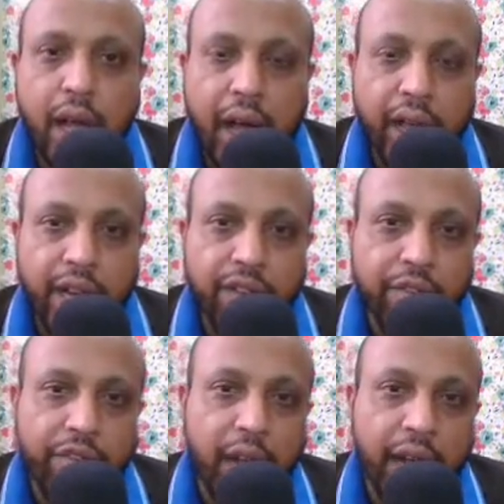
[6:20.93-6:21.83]
And in
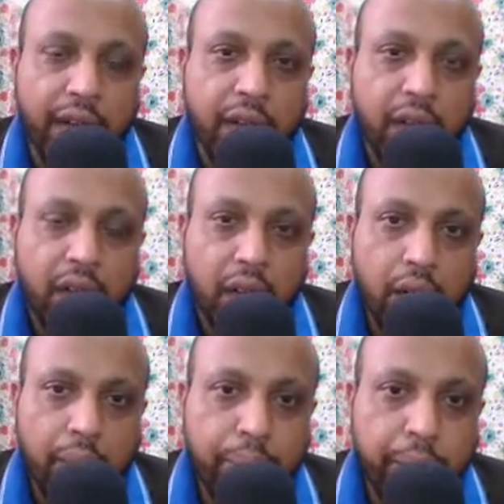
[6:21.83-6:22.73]
fact,
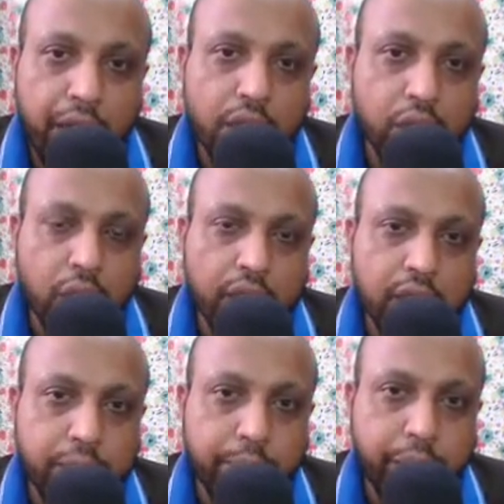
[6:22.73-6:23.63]
based on
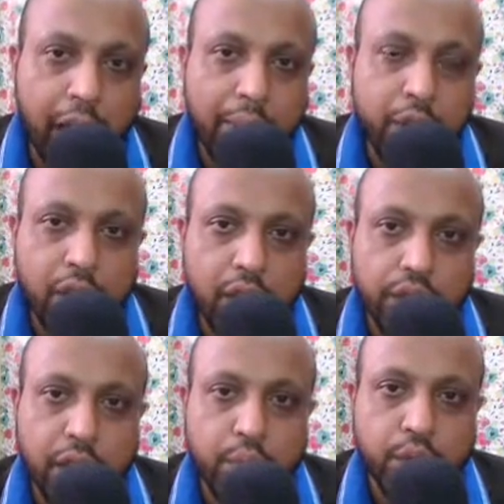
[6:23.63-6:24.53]
these primordial
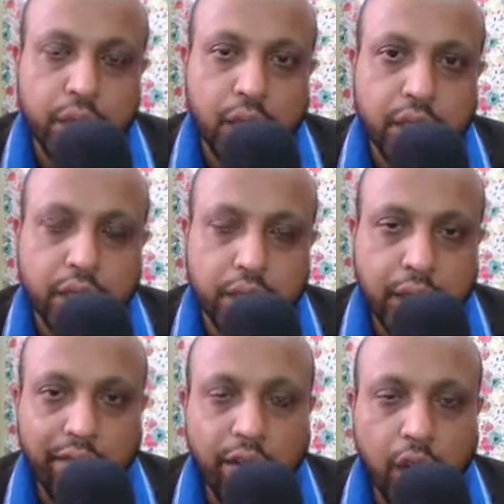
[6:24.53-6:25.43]
germ cells,
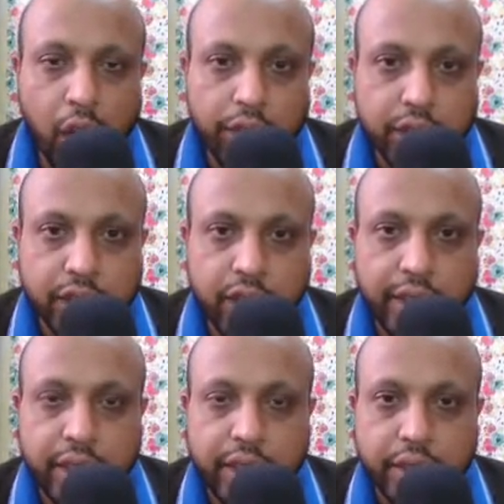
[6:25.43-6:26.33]
several of the
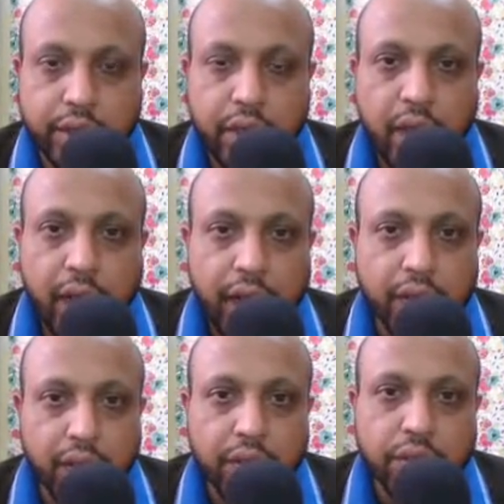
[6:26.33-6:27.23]
scientists and
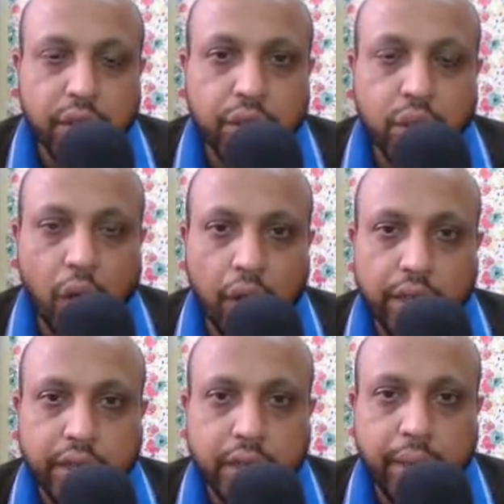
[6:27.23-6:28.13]
the research
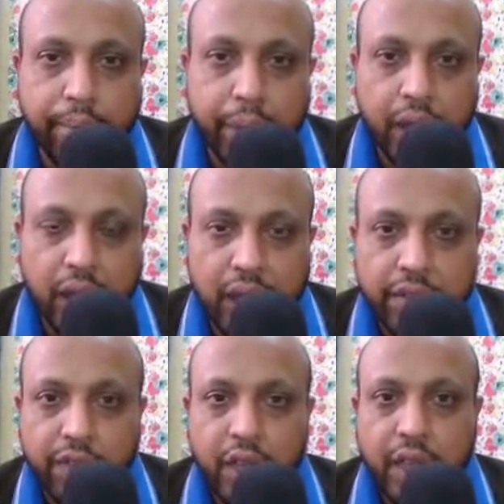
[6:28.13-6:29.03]
scholars, they
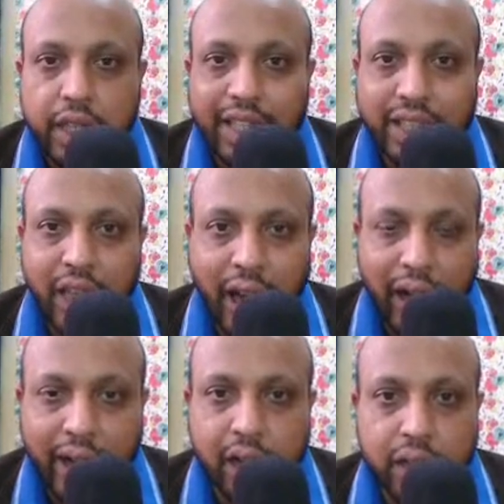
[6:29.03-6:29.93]
believe that the
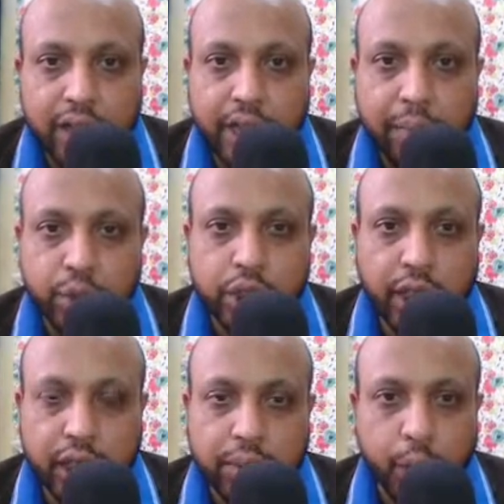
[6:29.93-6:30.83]
adult stem
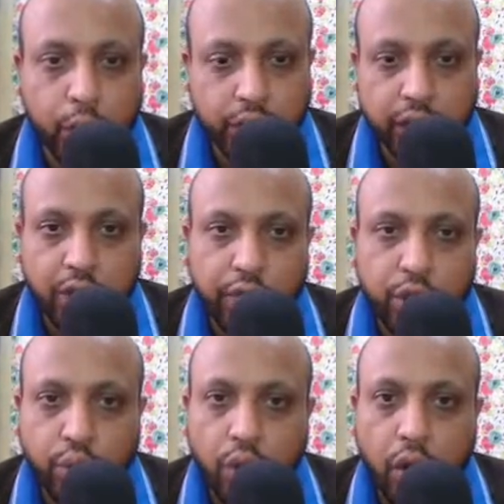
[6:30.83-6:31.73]
cells, because still we
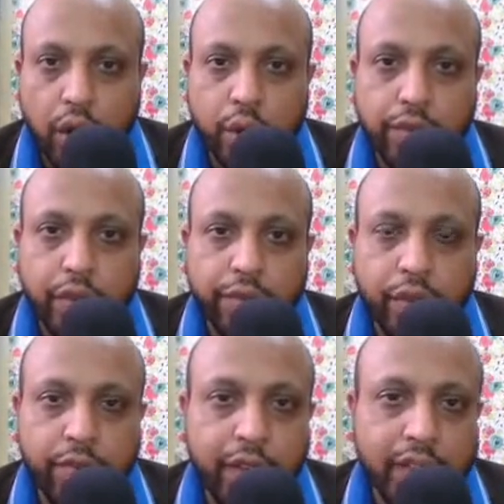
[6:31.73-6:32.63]
do not know
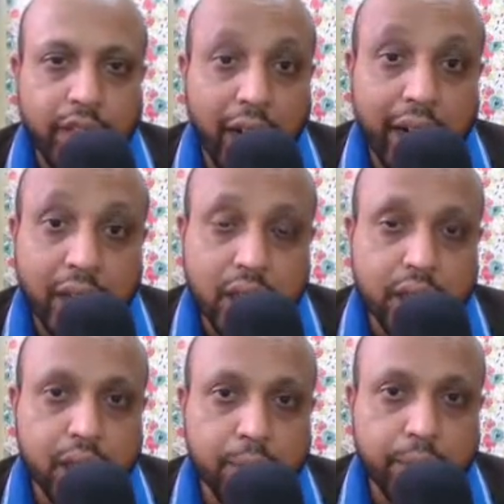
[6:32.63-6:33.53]
from where the adult
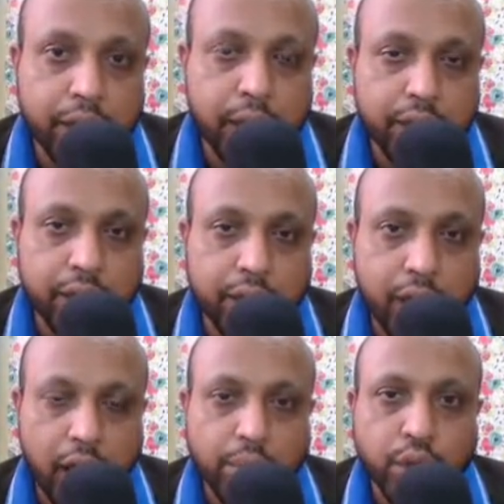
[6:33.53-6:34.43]
stem cells
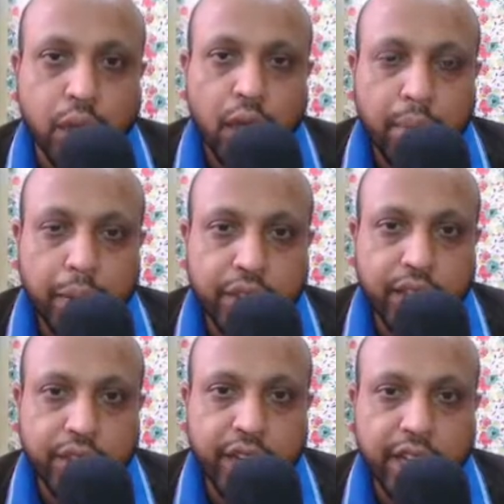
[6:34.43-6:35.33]
comes, but
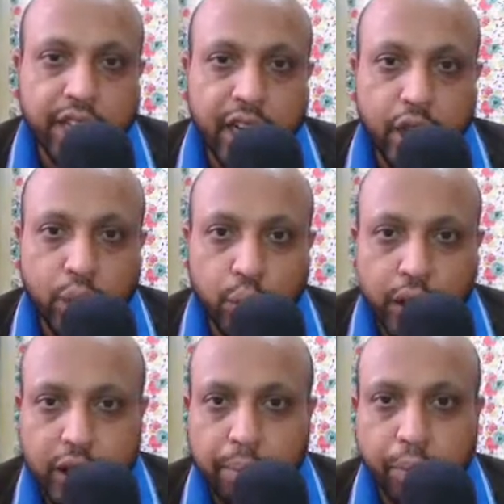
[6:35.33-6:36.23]
they're saying that
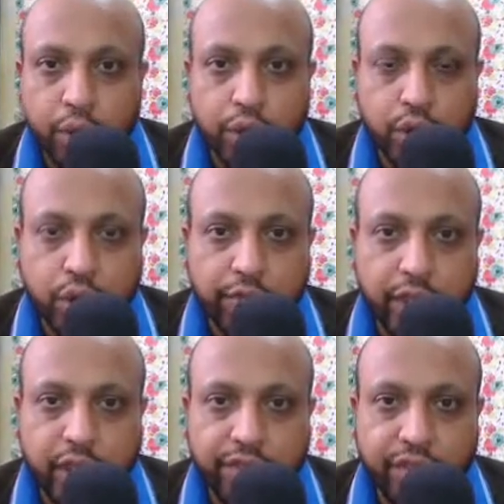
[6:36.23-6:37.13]
during the process of the
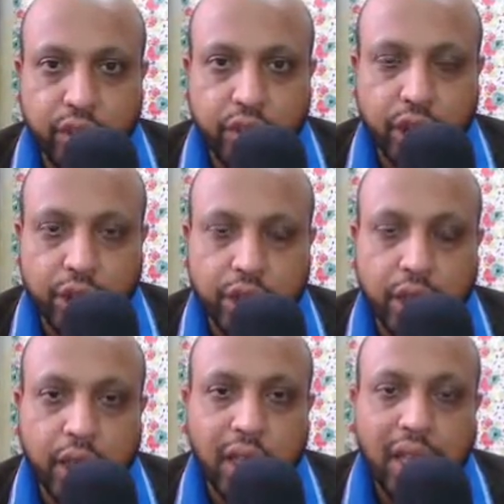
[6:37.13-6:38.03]

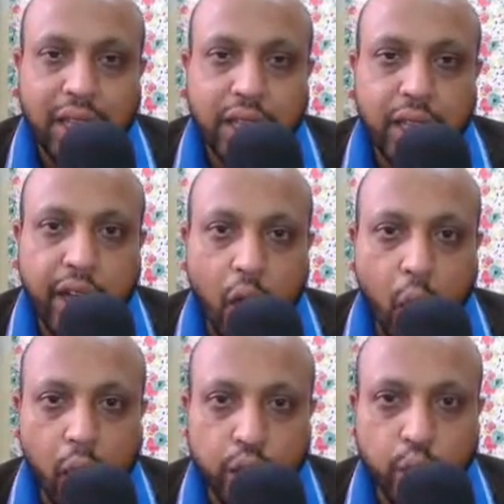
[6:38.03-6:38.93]
differentiation, they
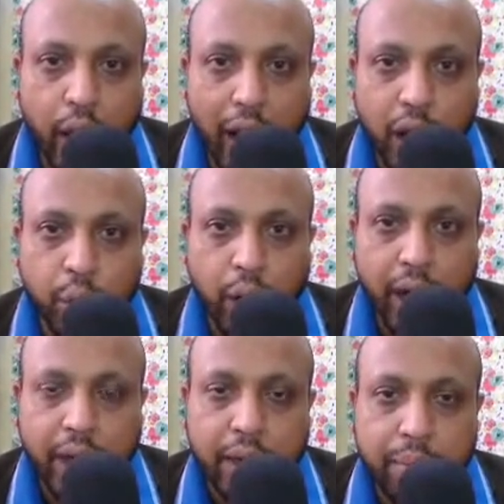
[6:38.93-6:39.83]
also
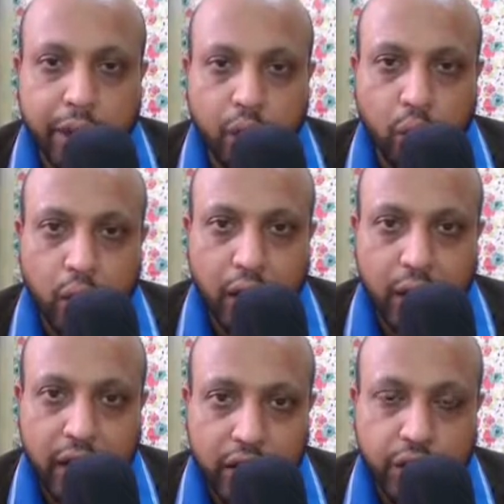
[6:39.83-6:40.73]
acquire a particular
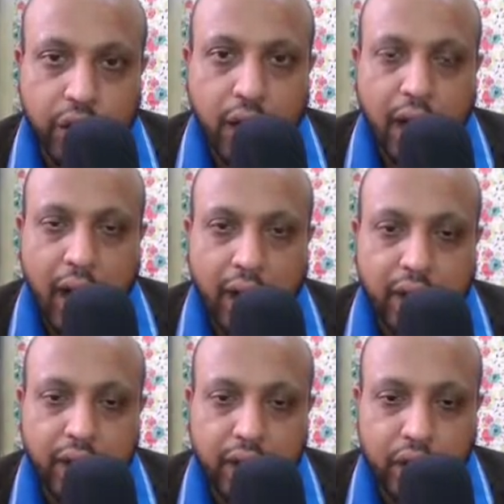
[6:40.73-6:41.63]
niche, and
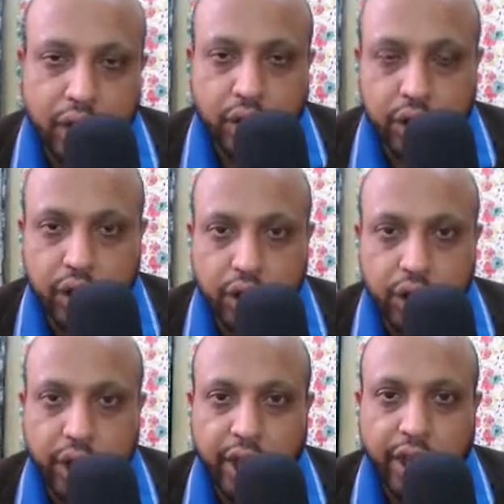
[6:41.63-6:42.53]
in this
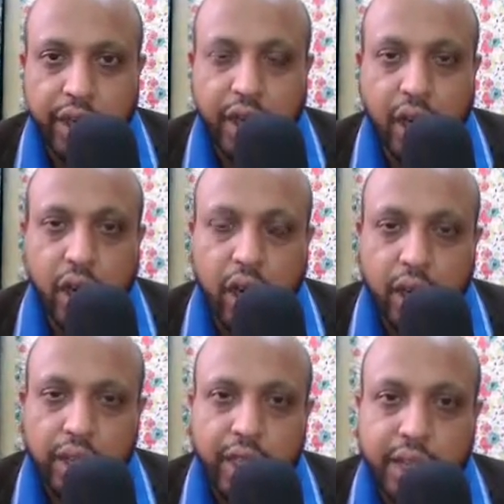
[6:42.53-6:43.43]
niche area,
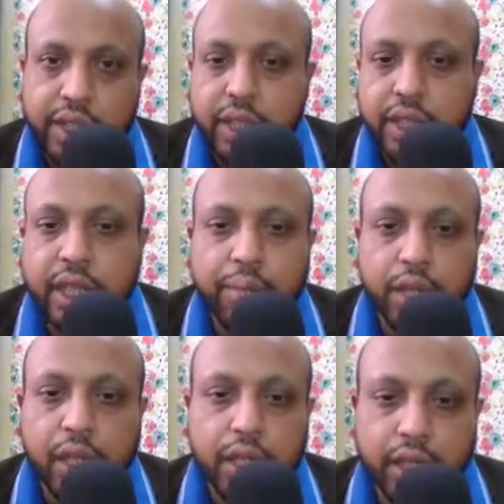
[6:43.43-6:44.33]
that's the stem
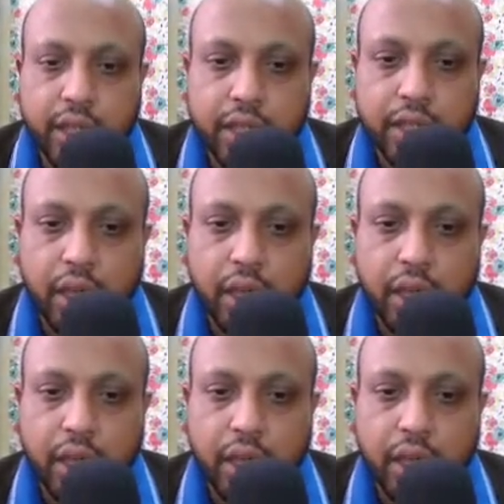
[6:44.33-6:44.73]
cells is